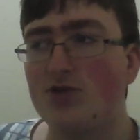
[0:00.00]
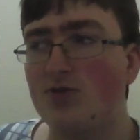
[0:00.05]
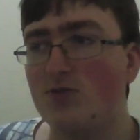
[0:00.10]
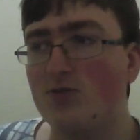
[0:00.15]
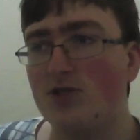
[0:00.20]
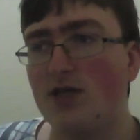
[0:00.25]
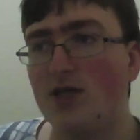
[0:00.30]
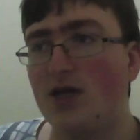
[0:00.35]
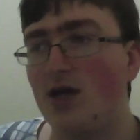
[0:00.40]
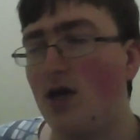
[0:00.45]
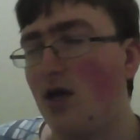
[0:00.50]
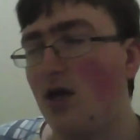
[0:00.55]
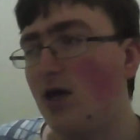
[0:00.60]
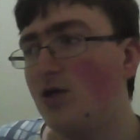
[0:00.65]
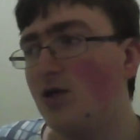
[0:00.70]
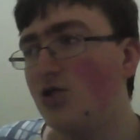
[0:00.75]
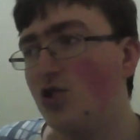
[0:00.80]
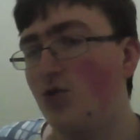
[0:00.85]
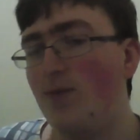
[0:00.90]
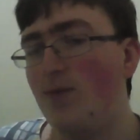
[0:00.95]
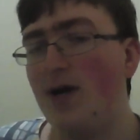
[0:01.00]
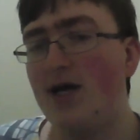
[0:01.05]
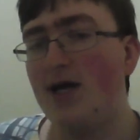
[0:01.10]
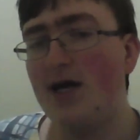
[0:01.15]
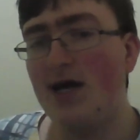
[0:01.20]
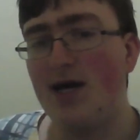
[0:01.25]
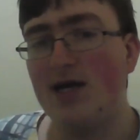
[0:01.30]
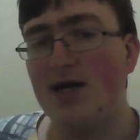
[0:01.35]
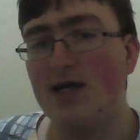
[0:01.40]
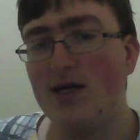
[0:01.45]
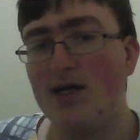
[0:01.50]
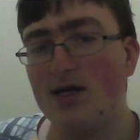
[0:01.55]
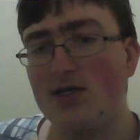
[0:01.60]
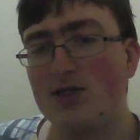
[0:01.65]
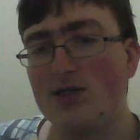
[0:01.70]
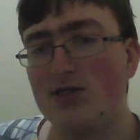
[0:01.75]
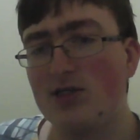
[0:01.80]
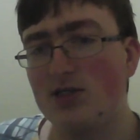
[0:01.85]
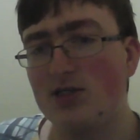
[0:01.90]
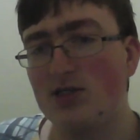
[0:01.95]
It was like 2 Mana
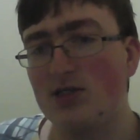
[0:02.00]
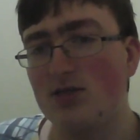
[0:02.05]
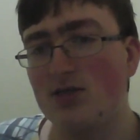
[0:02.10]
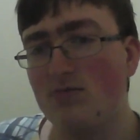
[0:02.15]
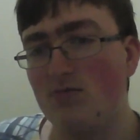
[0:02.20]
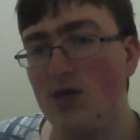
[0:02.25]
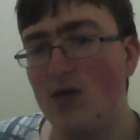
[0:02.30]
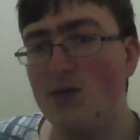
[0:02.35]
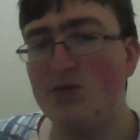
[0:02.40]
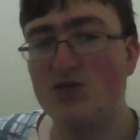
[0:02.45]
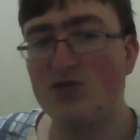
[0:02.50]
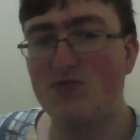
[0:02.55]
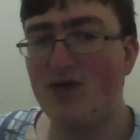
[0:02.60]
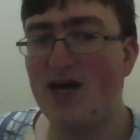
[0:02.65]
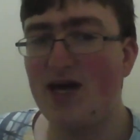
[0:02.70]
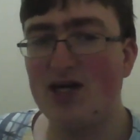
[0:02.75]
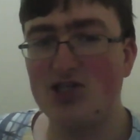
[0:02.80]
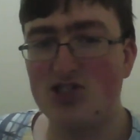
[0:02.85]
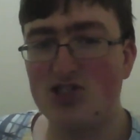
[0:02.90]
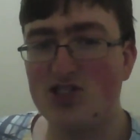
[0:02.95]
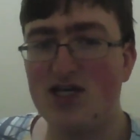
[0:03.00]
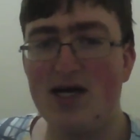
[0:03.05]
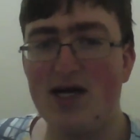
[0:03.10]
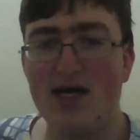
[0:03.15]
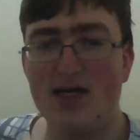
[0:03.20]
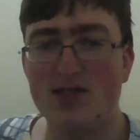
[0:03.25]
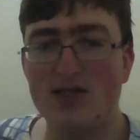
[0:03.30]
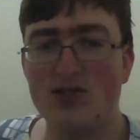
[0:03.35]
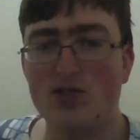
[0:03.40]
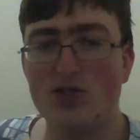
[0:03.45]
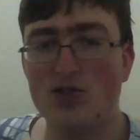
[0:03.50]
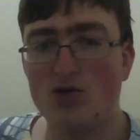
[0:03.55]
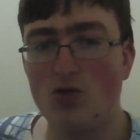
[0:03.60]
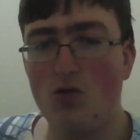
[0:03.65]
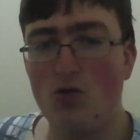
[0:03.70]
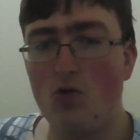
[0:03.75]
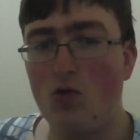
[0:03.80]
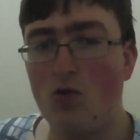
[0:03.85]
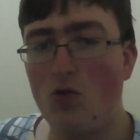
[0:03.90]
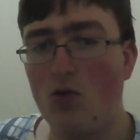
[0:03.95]
Addicts, maybe some Gadgetans,
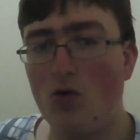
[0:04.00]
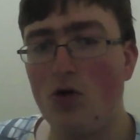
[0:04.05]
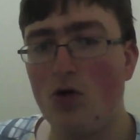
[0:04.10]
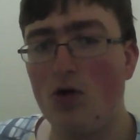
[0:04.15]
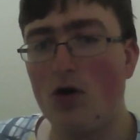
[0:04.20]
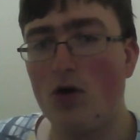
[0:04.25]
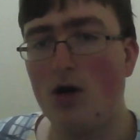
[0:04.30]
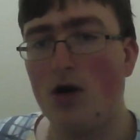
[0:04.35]
or